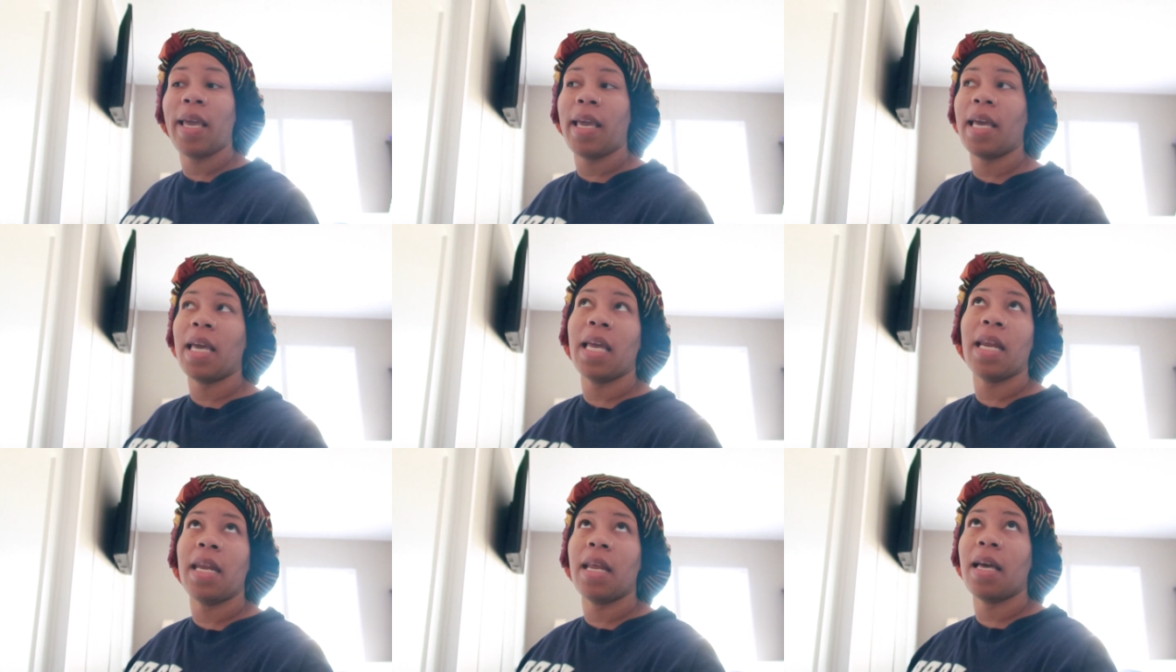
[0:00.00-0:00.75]

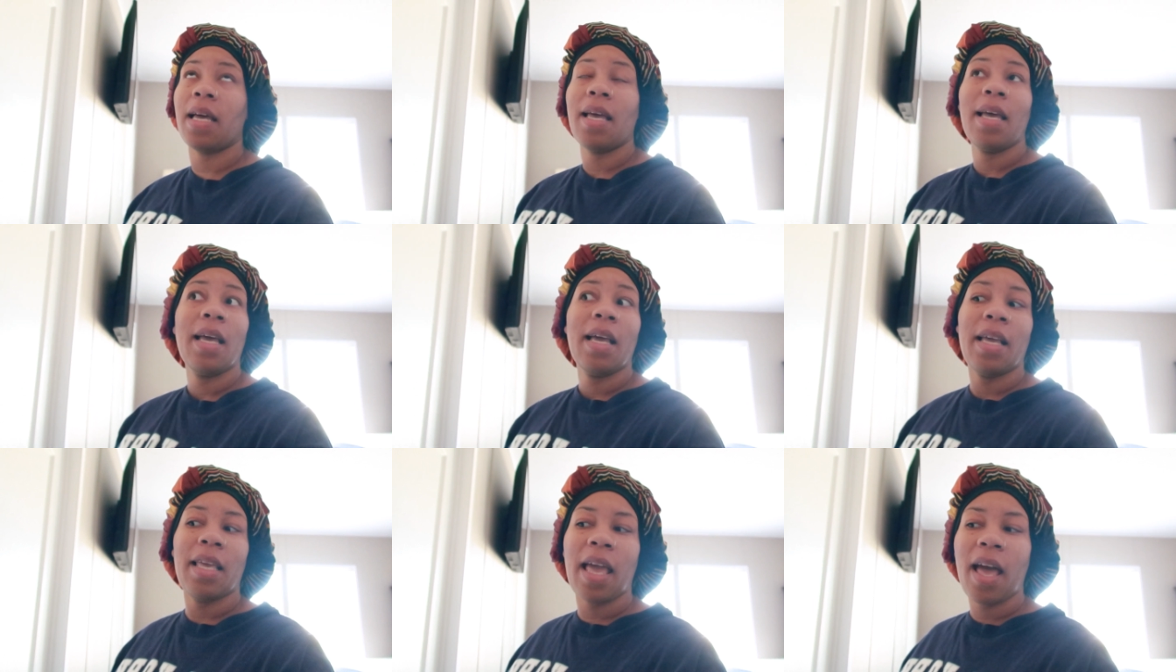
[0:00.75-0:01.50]
And
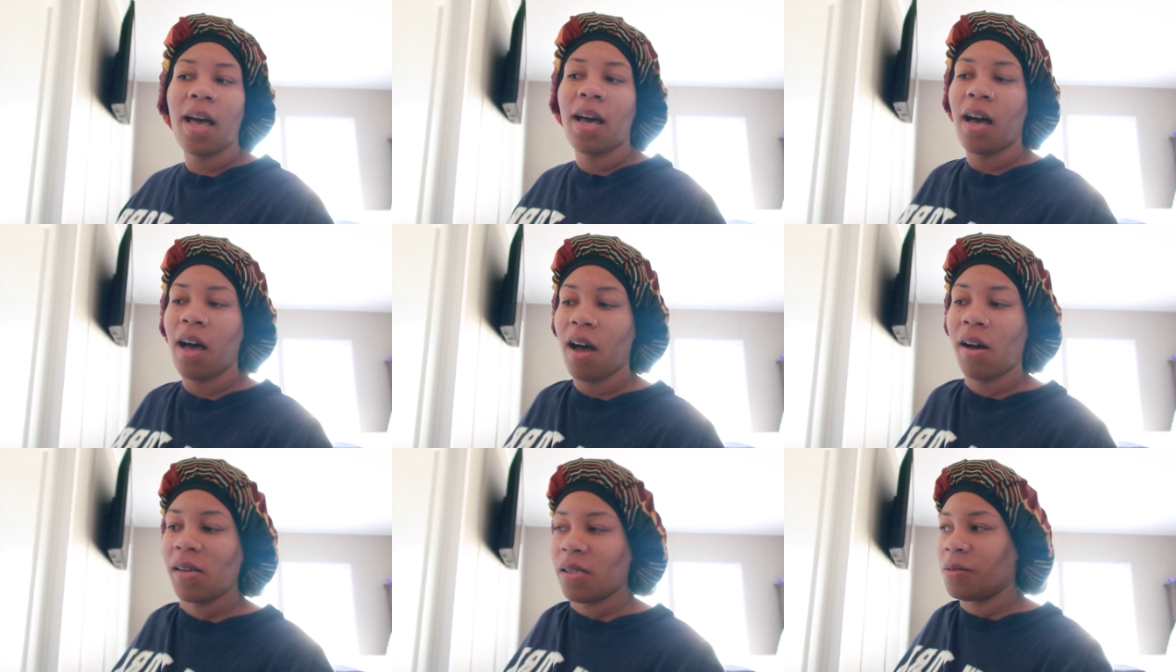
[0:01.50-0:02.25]
yeah,
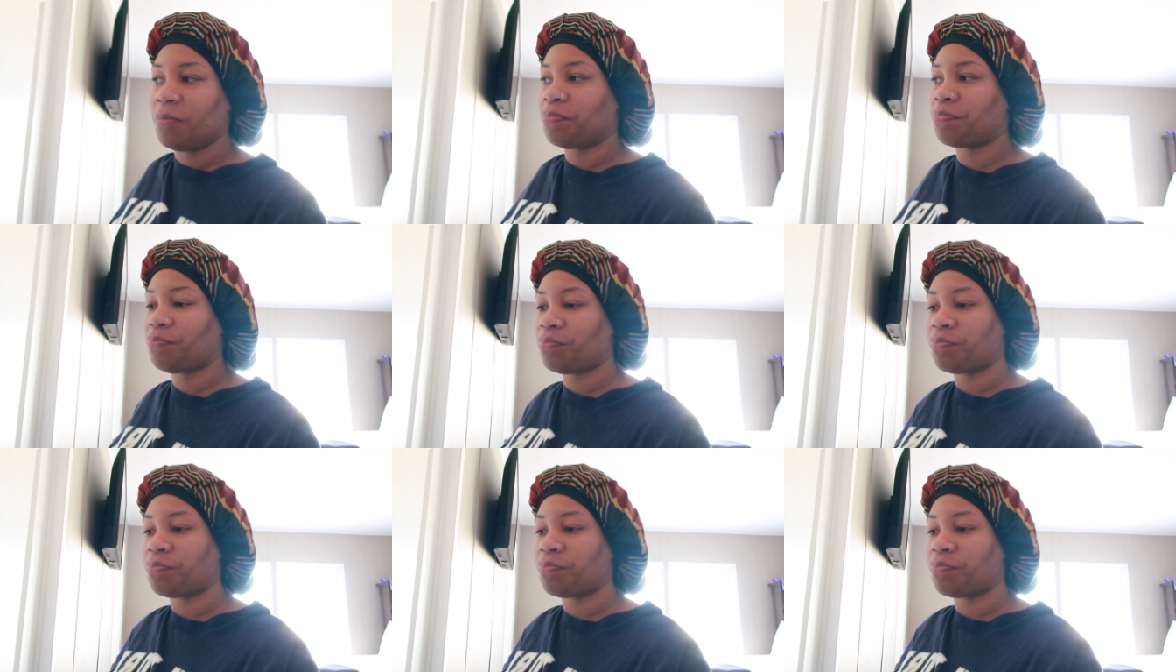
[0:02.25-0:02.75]
um,